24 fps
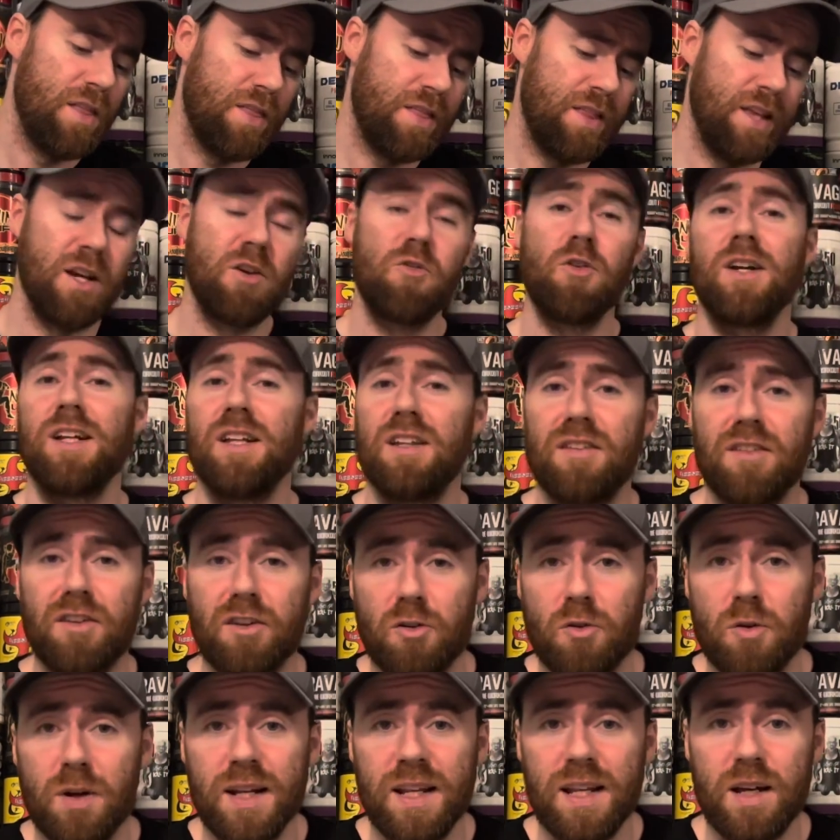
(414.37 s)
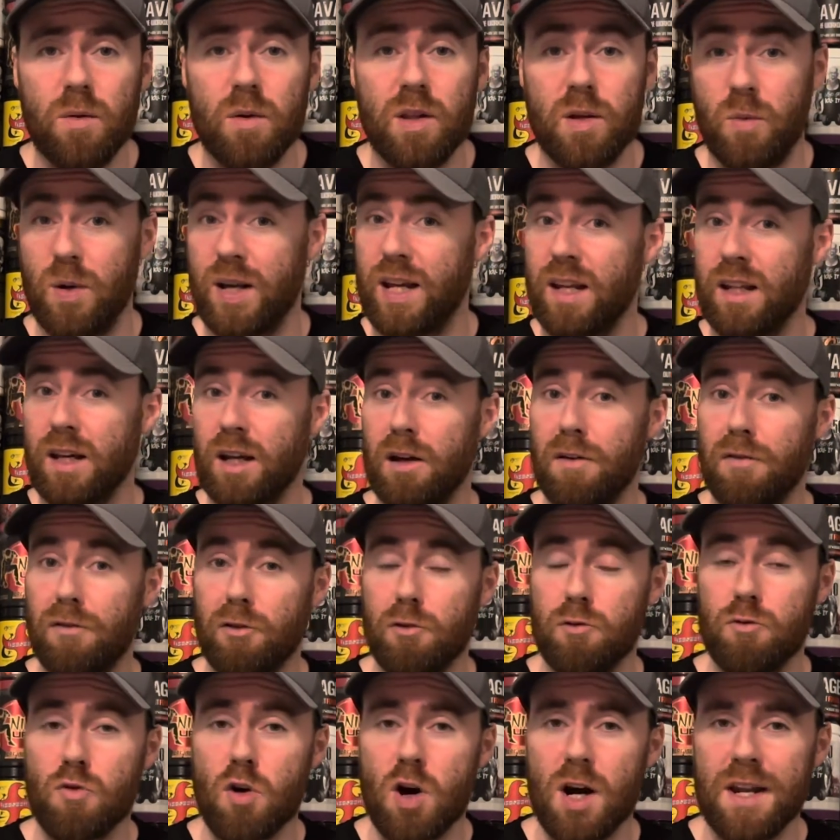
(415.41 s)
the ingredients that are in here that we're going to go
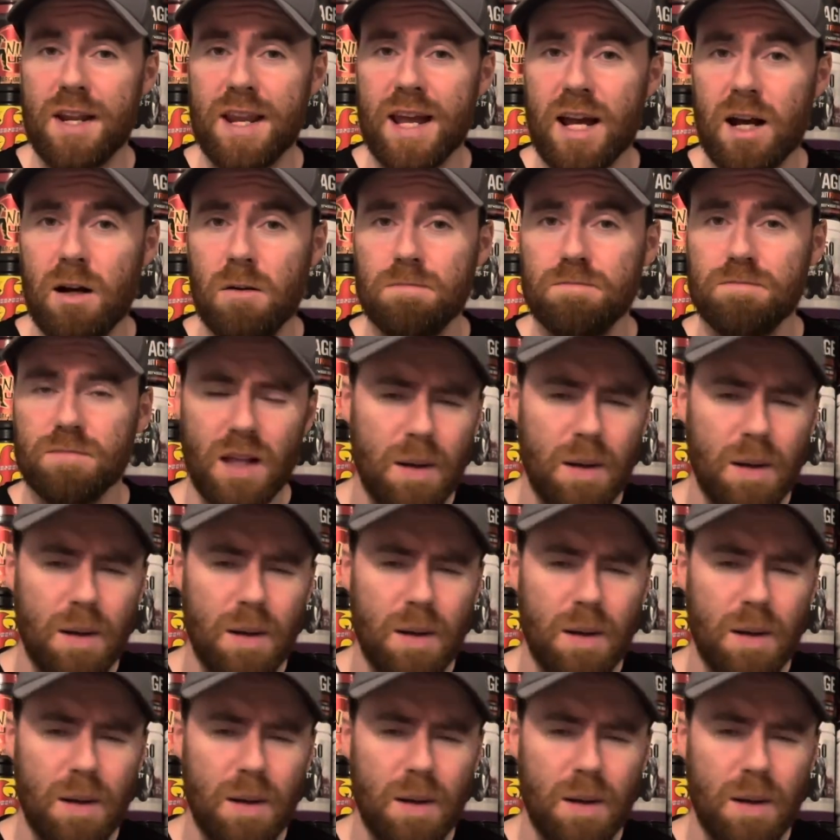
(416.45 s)
through right now,